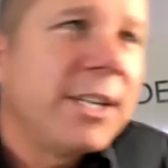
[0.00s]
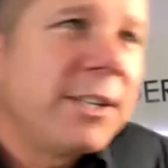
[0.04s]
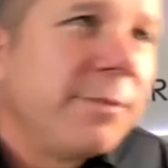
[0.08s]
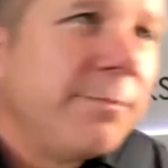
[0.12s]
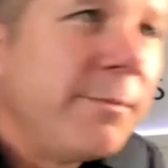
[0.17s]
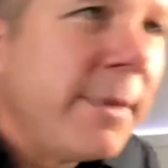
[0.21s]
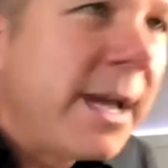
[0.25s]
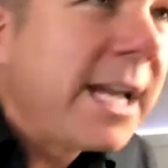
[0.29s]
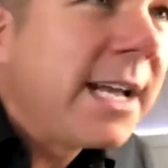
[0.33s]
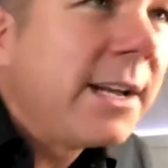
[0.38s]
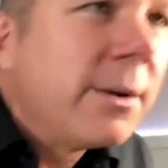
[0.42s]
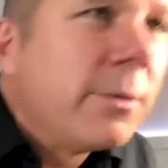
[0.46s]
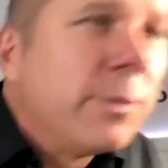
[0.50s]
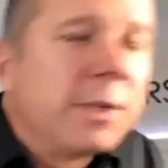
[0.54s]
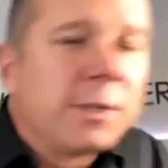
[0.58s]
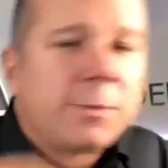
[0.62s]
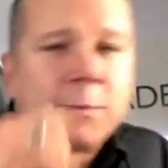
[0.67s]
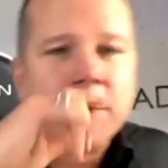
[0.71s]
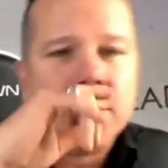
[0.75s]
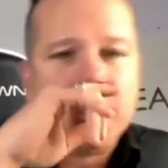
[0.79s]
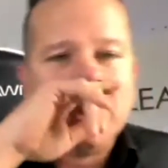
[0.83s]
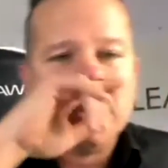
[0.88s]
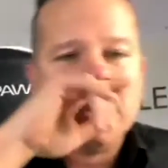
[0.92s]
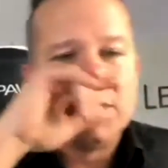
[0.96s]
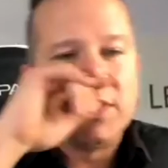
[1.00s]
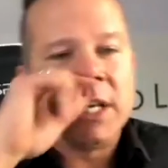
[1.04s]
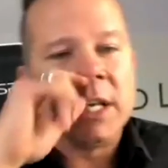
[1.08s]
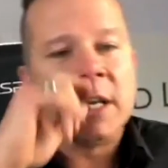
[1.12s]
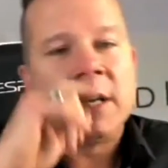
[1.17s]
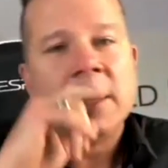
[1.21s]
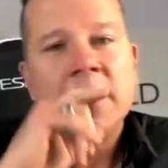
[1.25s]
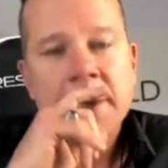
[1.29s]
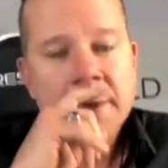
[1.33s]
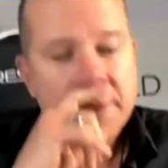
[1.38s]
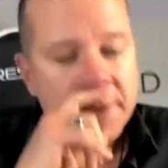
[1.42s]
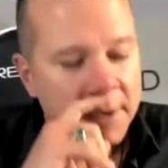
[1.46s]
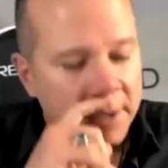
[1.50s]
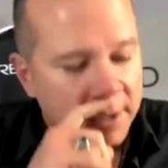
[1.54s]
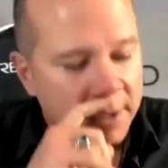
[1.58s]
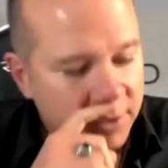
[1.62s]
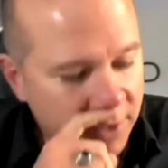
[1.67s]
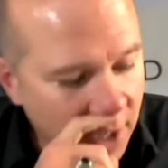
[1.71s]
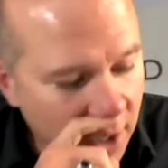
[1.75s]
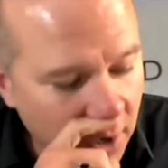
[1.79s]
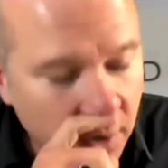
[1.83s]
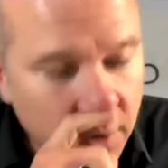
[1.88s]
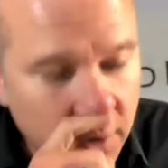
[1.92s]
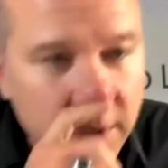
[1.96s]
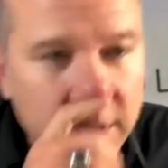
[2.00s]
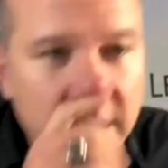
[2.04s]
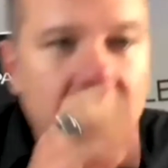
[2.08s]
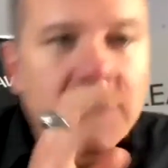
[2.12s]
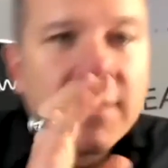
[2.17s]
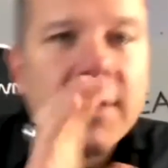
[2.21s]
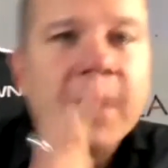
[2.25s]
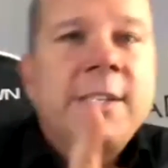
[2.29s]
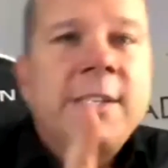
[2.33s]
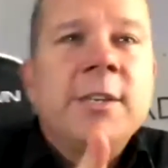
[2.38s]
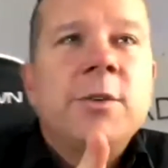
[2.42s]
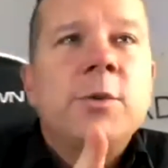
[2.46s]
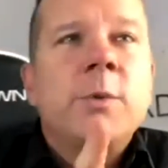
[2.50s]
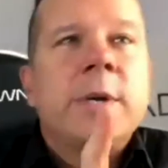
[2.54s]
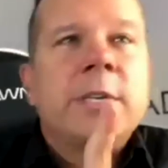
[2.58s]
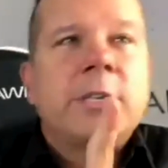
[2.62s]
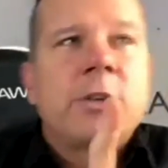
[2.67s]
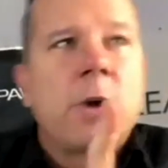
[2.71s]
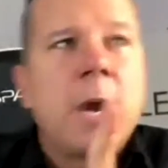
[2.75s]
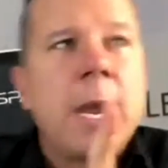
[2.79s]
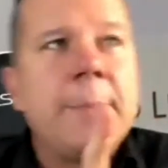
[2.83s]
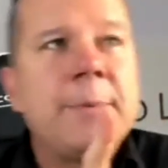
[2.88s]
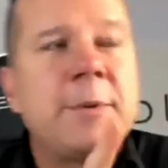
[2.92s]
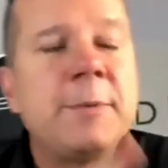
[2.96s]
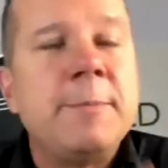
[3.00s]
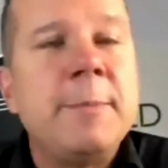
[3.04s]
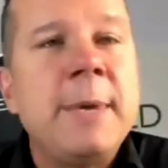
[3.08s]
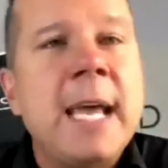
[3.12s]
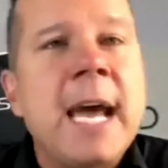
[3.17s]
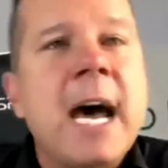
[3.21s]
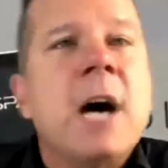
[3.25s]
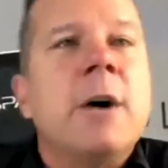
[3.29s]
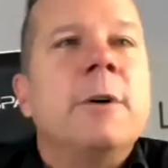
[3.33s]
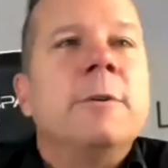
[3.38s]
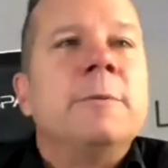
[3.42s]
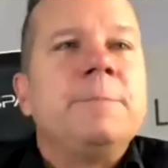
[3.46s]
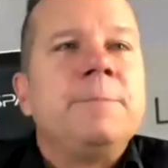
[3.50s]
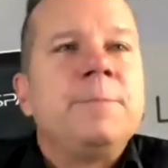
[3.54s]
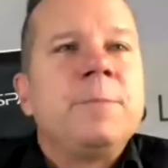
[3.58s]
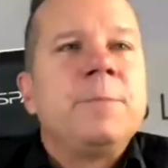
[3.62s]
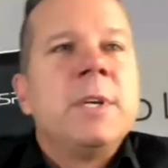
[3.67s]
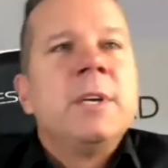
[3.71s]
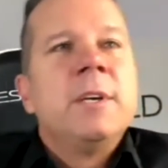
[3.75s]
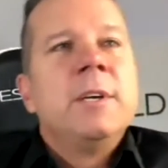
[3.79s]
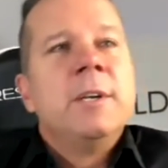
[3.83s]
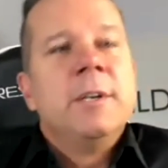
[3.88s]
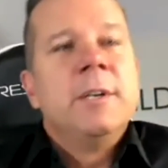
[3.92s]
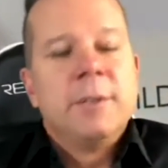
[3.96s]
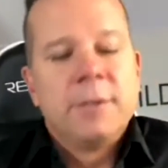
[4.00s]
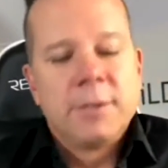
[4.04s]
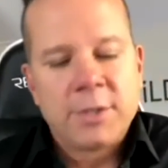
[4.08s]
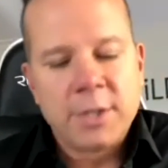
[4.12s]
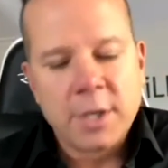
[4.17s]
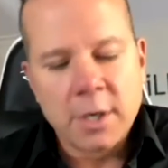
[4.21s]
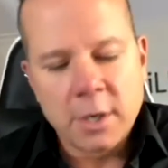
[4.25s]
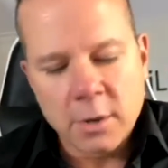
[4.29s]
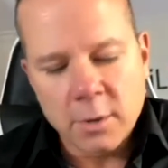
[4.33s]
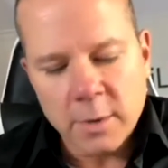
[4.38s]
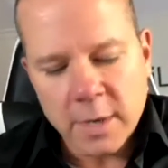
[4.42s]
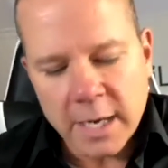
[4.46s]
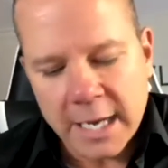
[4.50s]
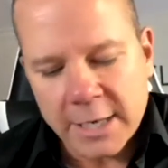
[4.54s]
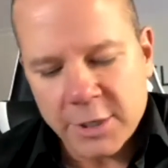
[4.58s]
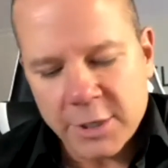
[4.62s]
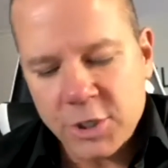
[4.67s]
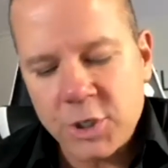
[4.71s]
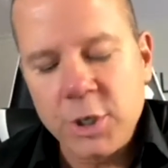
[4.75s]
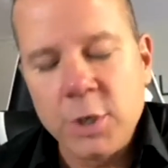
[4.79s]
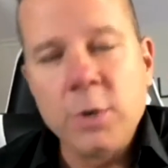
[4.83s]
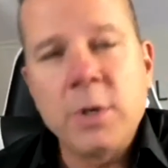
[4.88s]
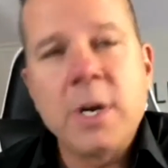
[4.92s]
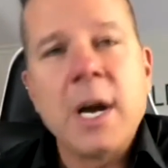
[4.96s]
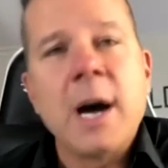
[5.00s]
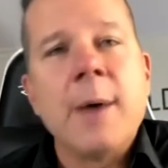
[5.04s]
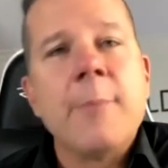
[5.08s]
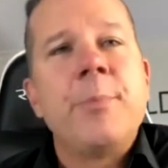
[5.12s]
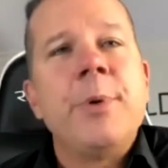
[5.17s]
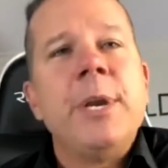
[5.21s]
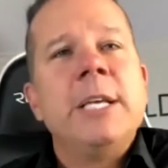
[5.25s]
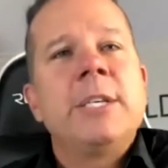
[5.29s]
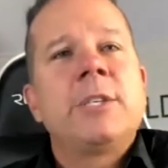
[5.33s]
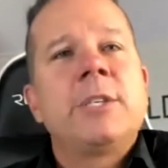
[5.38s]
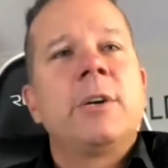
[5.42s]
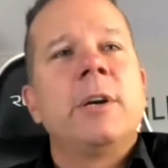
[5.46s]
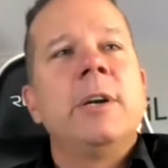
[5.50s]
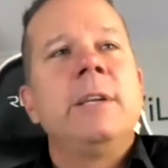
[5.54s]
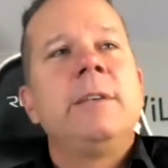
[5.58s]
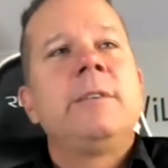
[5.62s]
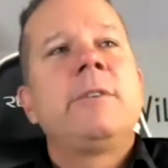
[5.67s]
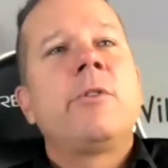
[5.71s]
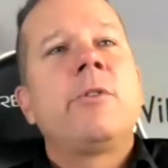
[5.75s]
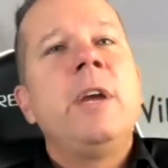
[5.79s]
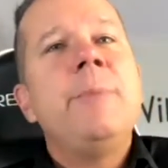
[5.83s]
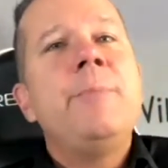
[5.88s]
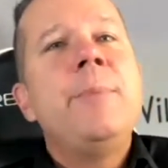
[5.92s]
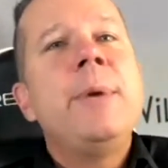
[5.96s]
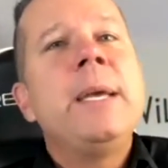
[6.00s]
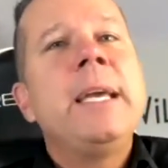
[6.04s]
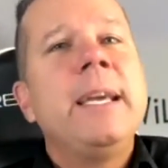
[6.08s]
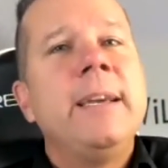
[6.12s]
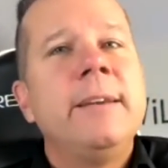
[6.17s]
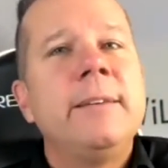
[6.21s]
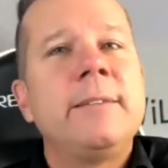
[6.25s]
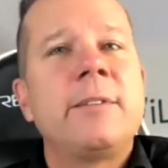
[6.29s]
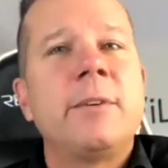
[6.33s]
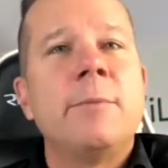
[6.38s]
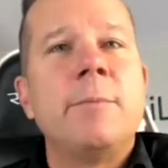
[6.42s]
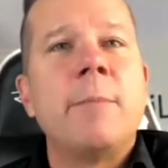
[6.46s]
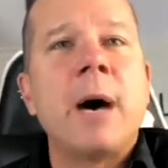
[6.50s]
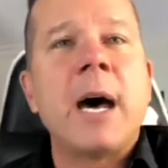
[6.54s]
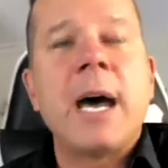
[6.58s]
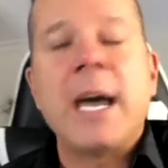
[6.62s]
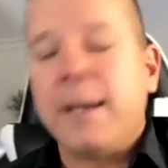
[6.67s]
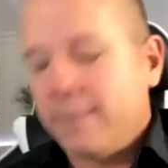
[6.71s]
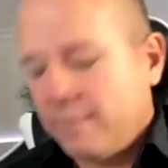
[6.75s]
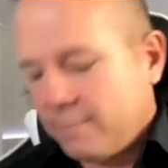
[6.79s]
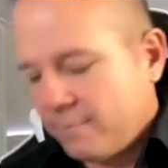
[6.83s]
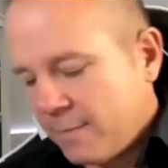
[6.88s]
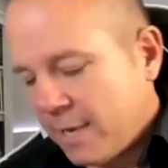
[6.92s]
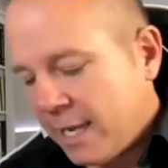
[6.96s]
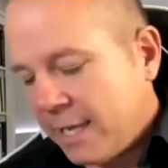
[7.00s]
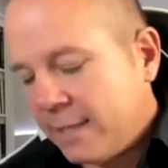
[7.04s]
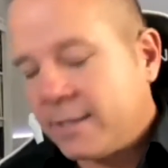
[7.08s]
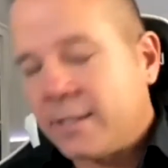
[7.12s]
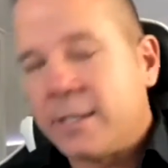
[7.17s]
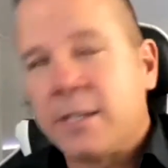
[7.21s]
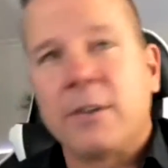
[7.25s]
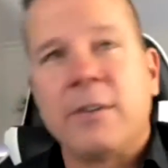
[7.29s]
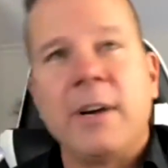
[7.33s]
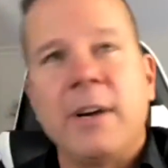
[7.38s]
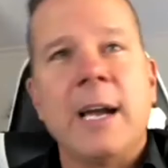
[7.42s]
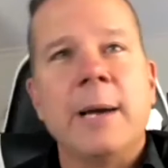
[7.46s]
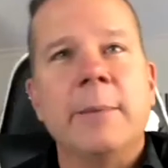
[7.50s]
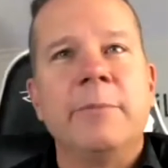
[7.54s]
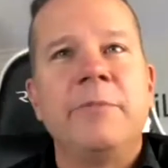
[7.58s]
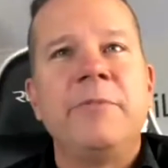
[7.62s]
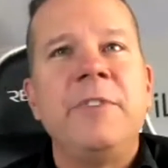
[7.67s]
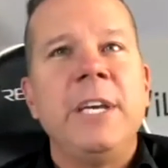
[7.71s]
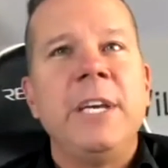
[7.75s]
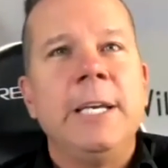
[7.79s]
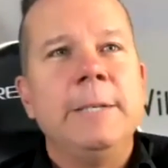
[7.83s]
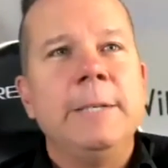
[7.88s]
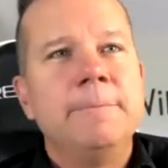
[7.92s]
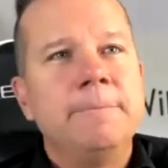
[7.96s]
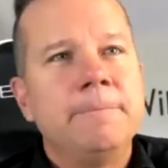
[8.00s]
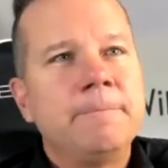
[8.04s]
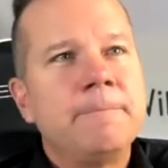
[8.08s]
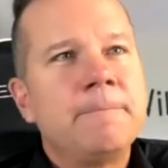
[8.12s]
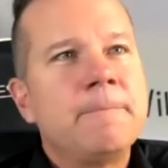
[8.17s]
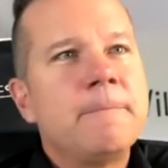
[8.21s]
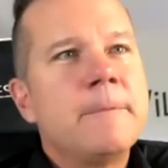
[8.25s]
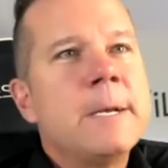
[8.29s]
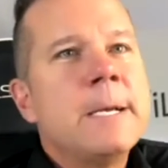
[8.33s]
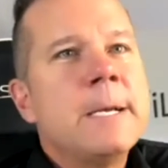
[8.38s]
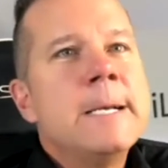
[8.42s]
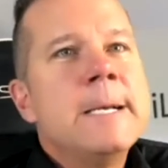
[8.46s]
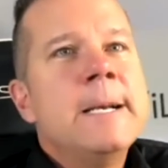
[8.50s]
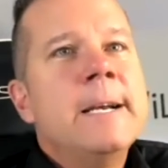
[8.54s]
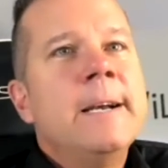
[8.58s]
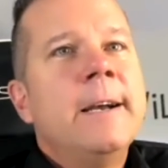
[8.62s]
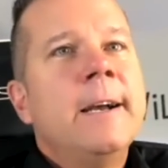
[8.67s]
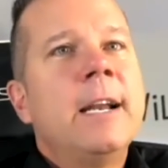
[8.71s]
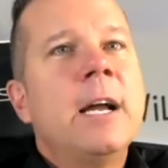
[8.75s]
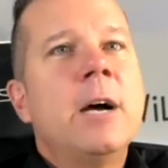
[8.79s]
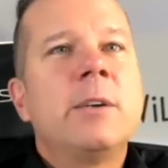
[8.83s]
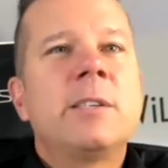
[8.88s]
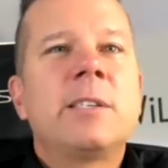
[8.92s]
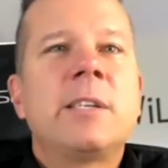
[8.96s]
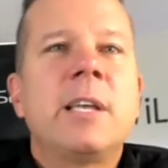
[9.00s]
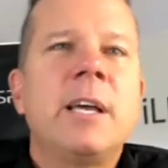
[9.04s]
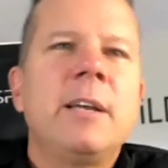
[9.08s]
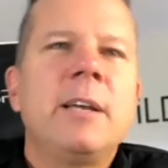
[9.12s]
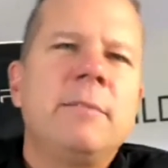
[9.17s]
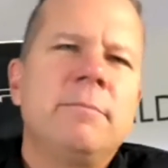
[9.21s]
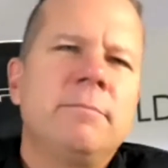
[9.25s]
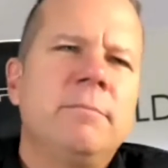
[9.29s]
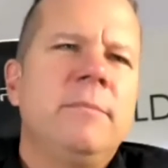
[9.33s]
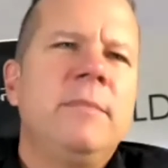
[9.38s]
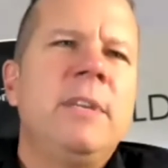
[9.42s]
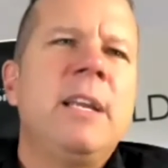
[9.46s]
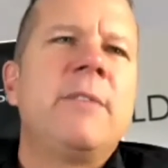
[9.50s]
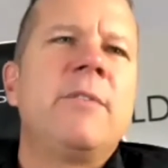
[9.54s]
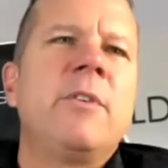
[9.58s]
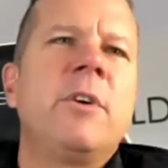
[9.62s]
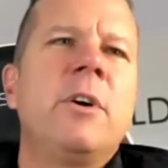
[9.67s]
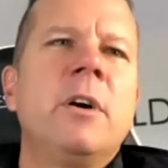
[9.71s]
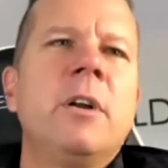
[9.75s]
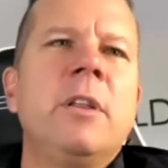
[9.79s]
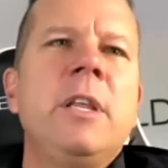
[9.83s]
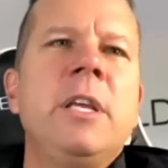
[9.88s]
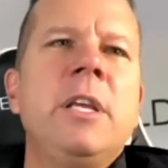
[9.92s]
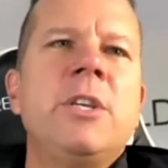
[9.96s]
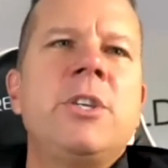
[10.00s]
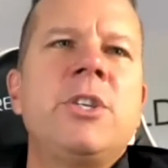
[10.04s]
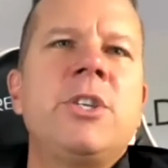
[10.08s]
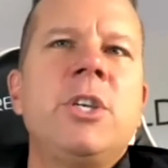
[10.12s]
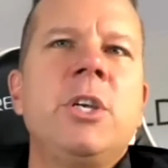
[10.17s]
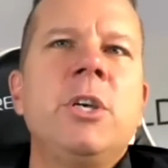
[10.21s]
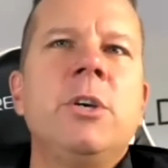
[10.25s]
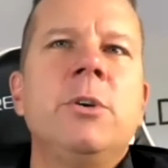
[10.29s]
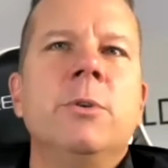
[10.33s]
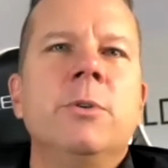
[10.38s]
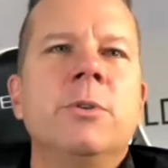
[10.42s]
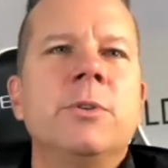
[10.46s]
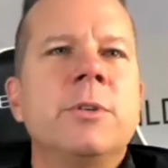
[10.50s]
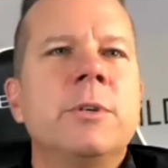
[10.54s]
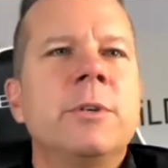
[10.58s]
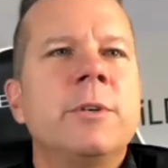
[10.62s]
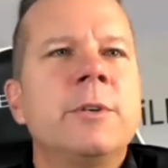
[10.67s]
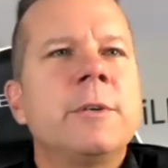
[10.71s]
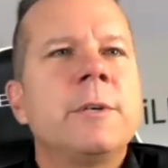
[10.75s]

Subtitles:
Megan was producing. So this is what creeps me out. So a shoe company started creeping into my Instagram feed. And I was like, never heard of these shoes.